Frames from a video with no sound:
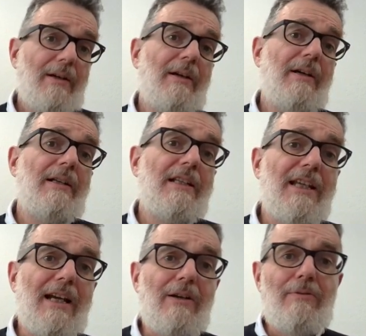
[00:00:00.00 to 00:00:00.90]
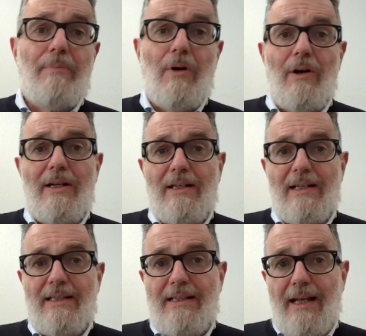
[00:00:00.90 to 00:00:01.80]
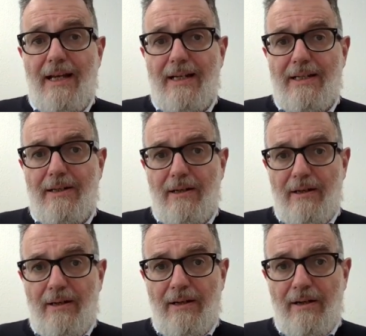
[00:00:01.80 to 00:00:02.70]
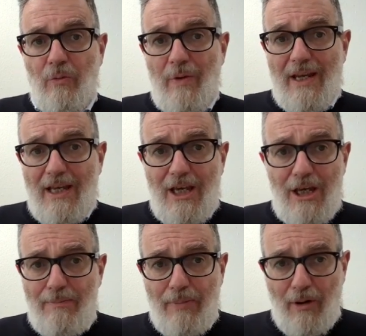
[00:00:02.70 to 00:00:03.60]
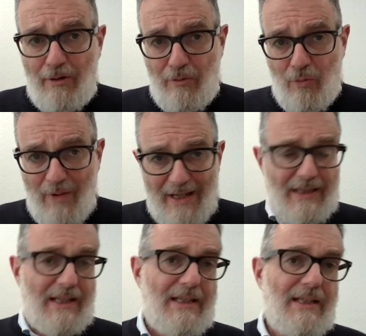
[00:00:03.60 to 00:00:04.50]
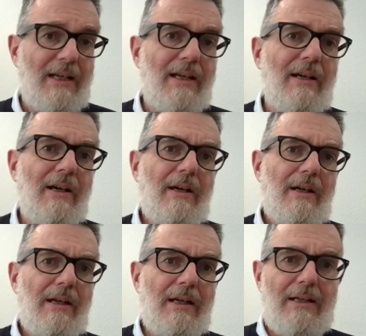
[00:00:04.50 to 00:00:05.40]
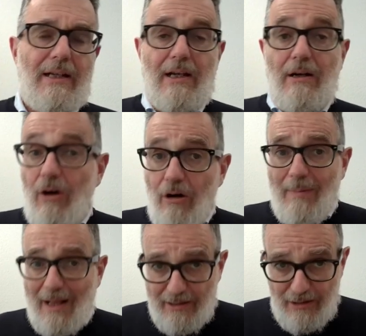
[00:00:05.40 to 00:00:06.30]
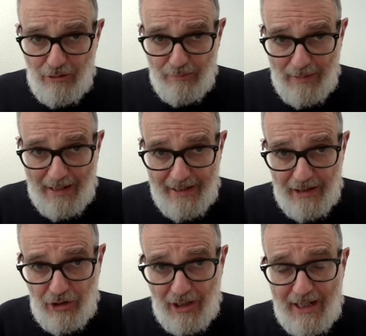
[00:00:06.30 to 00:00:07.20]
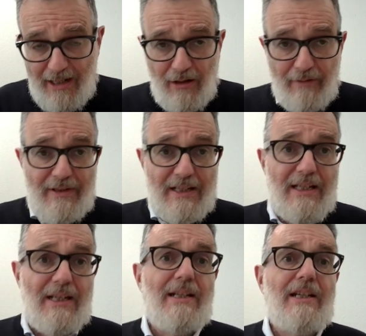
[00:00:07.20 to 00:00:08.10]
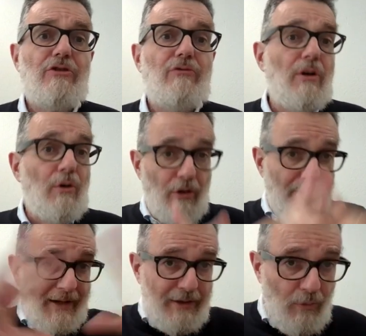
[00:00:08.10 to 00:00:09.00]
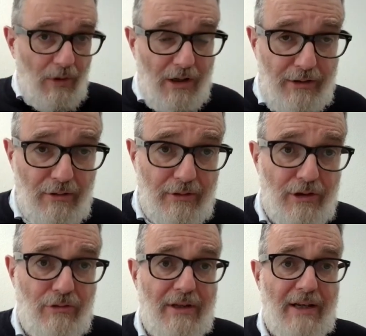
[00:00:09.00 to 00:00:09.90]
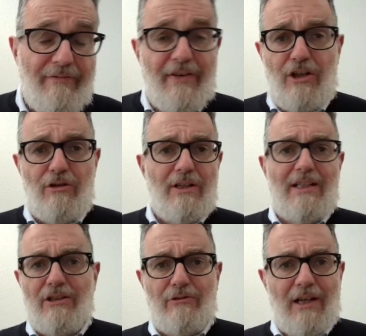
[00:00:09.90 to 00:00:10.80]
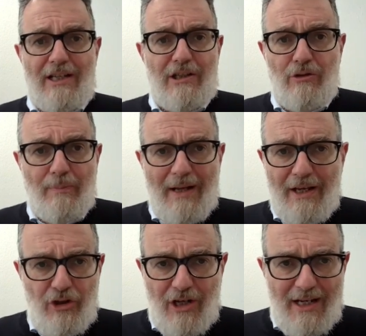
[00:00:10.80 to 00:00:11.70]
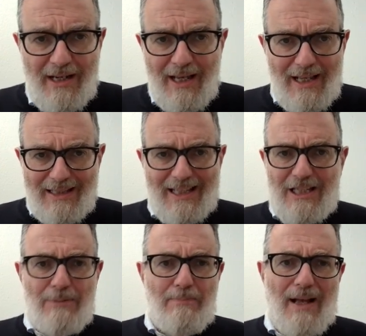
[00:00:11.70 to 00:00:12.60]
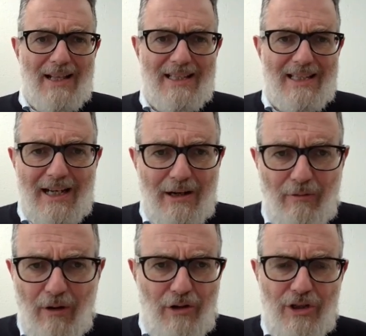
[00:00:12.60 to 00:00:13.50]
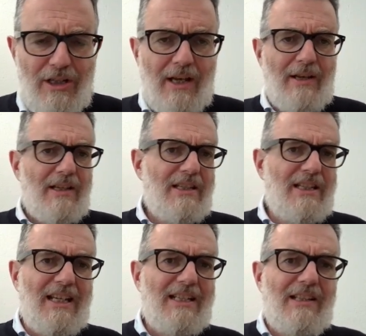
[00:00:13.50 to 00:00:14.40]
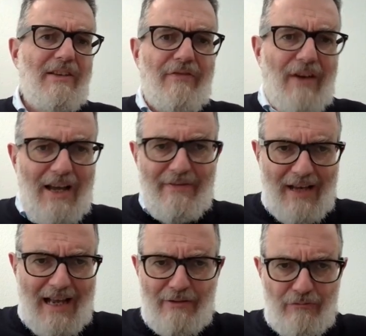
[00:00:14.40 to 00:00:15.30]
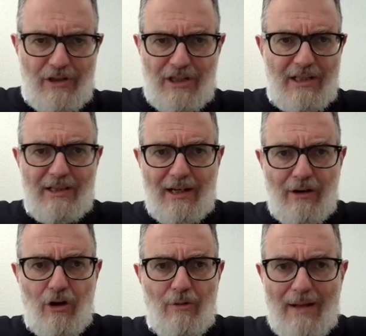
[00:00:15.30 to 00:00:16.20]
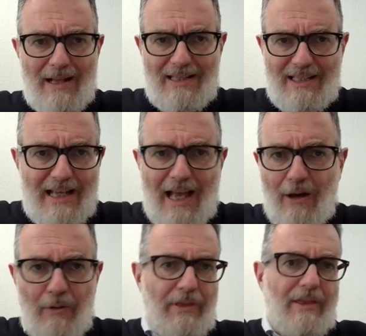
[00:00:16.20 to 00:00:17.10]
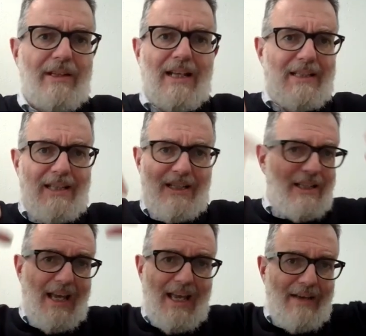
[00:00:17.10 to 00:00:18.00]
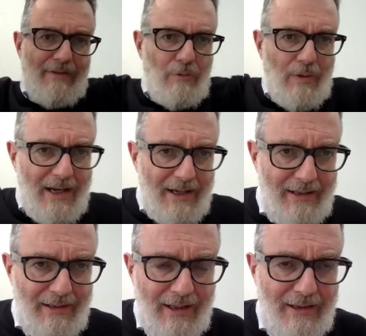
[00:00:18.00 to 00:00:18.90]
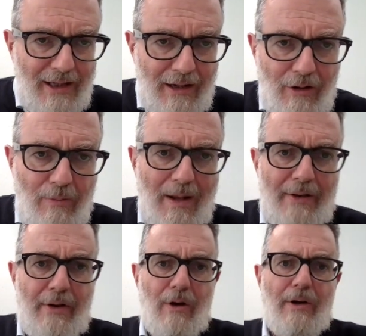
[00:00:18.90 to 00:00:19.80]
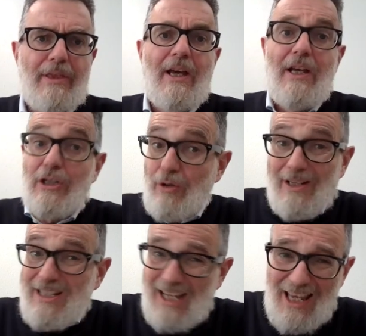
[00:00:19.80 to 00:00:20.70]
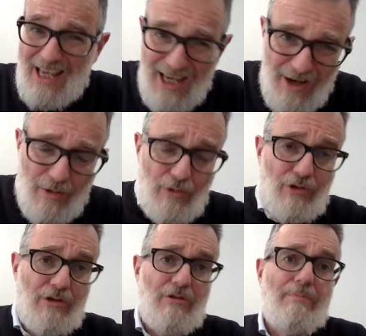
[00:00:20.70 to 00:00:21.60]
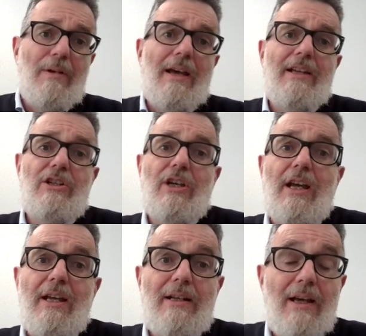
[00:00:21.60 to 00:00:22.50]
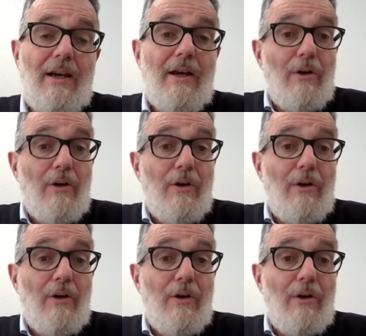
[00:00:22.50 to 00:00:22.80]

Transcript: The second point is that we keep on witnessing in the global supply chain of this industry all over the world. You know, the fashion industry has a supply chain that spans across 65 countries in the global south, that is everywhere in the global north. So it's a huge supply chain.